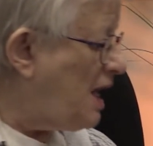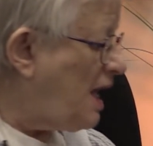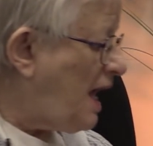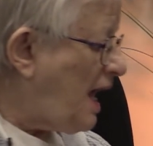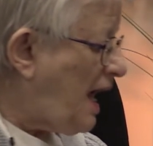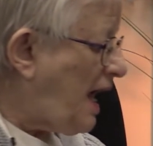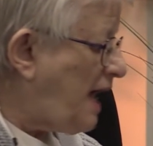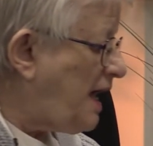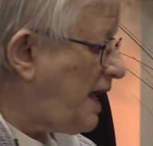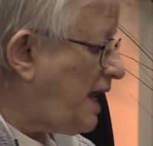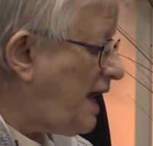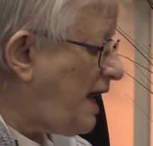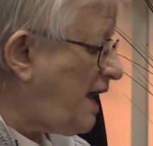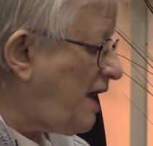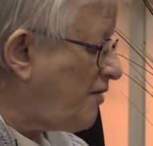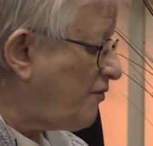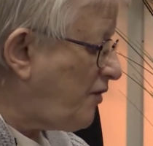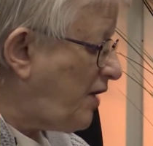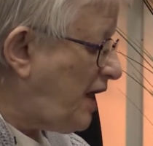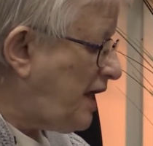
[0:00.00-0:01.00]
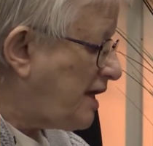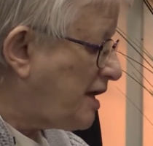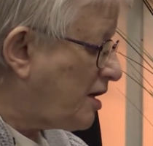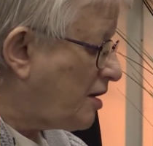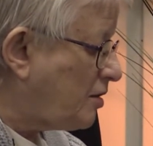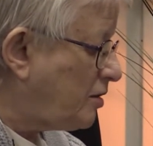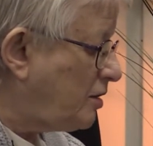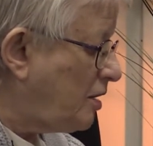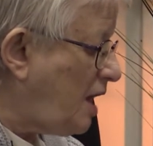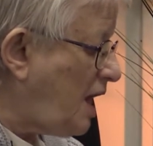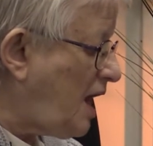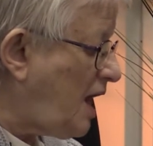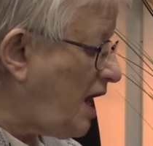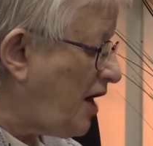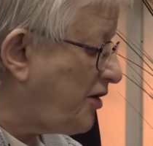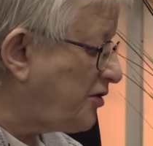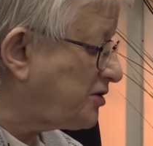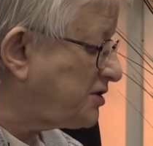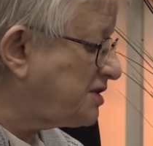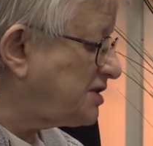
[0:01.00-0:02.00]
I have a
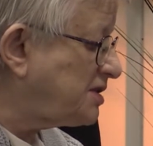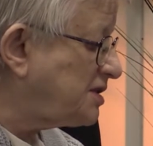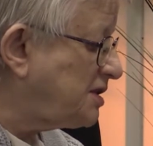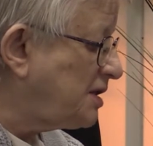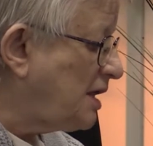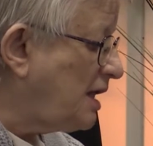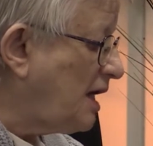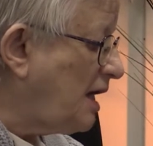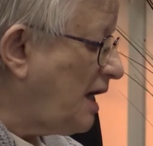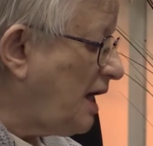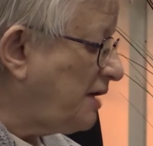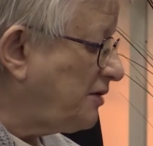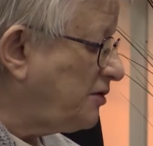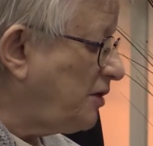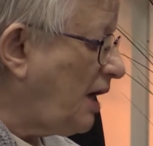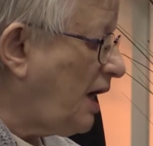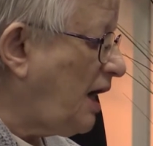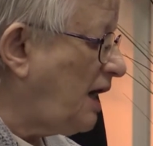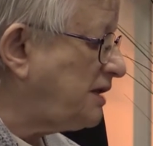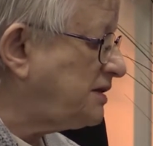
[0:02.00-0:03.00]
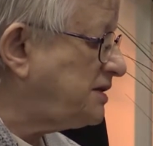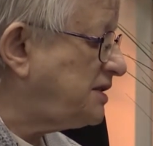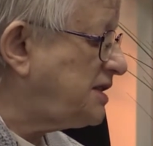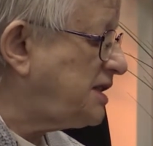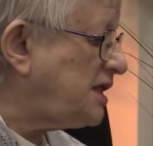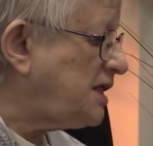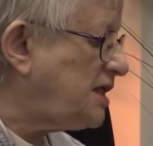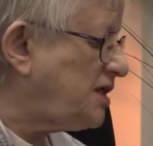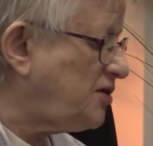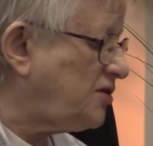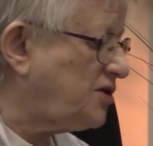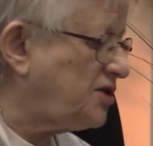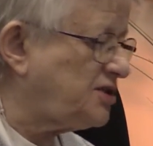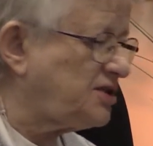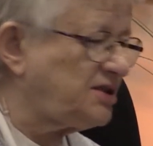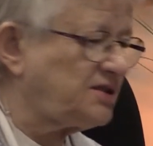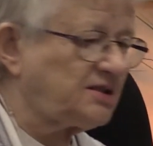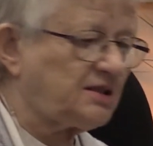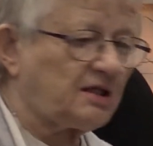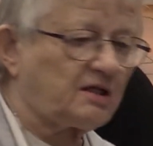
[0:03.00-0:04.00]
Clarke's uh, D. This
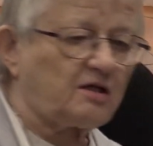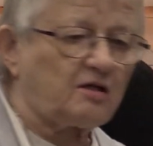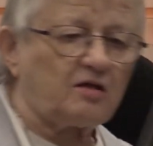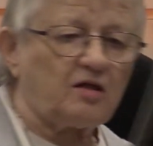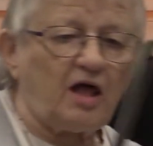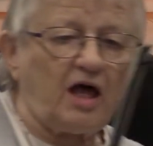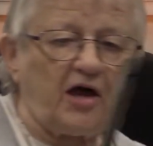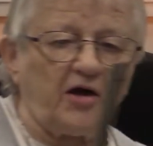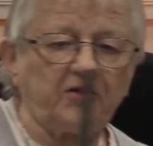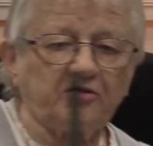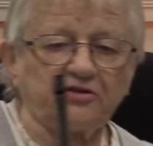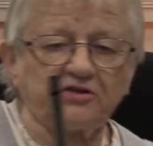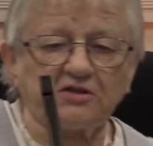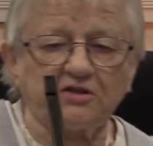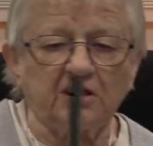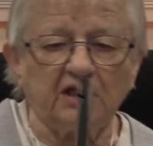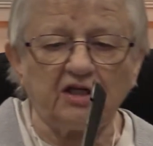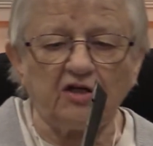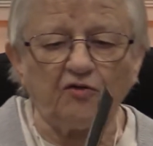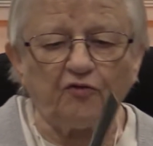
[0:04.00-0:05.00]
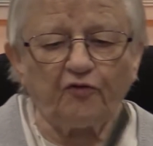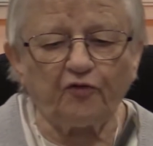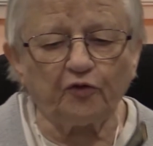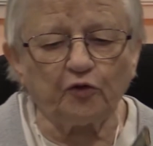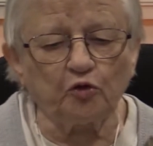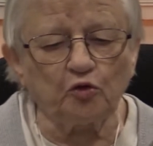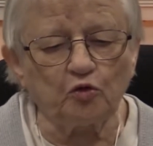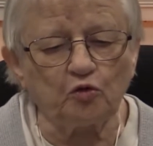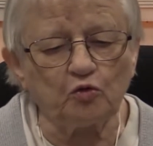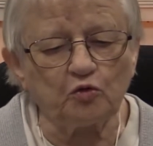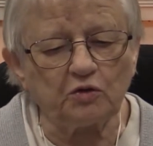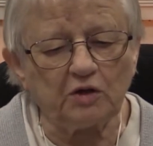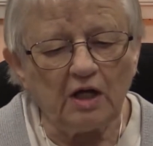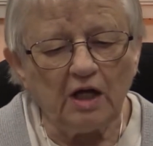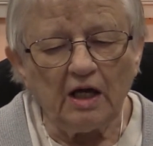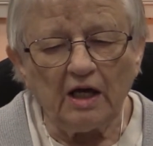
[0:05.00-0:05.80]
is a Clarke's D flute.